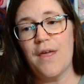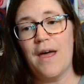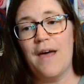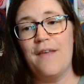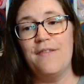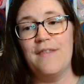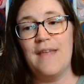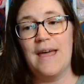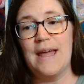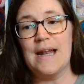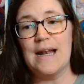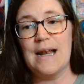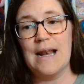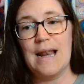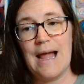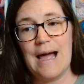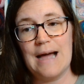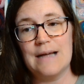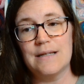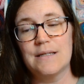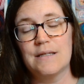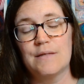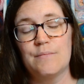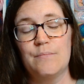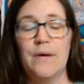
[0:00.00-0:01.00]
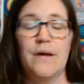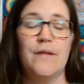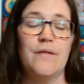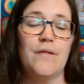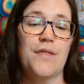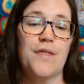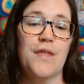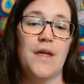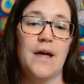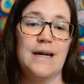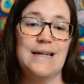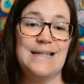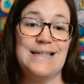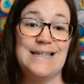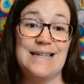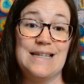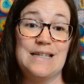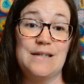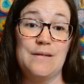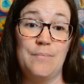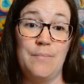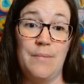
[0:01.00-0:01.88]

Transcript: and then last month I did